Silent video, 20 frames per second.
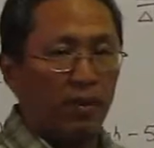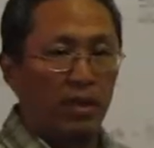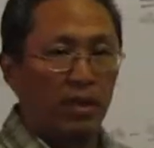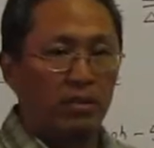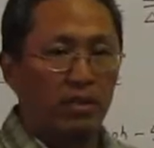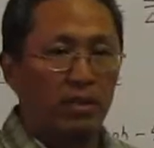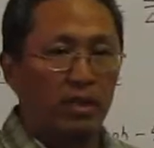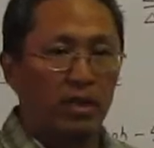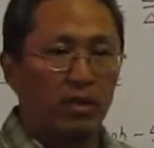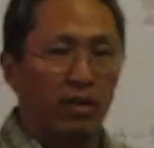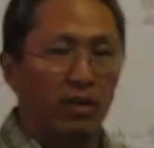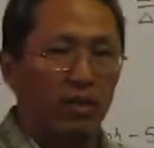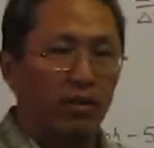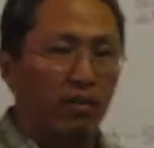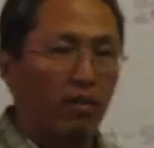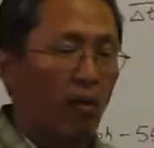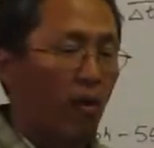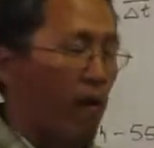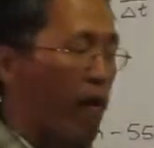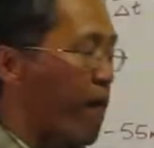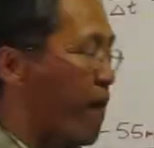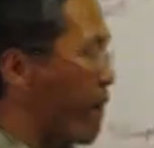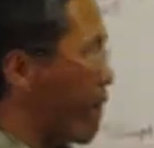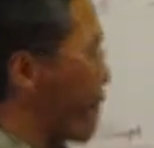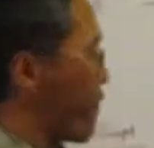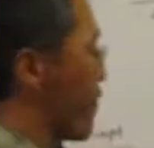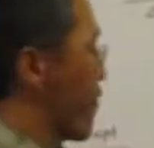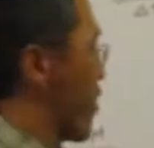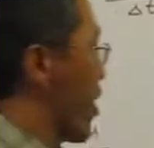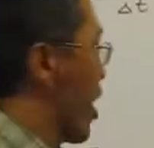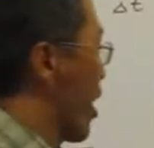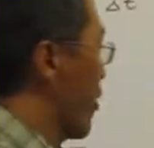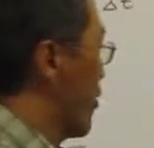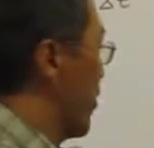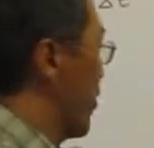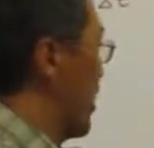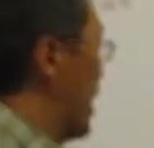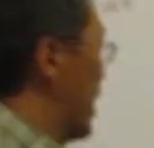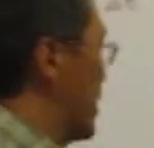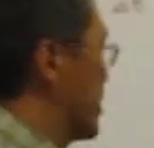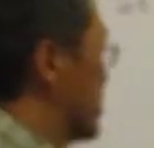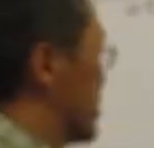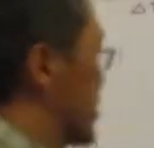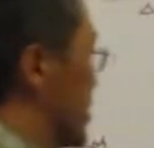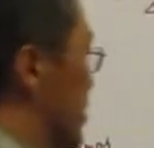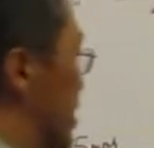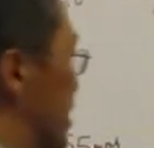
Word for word: miles an hour? Well, that's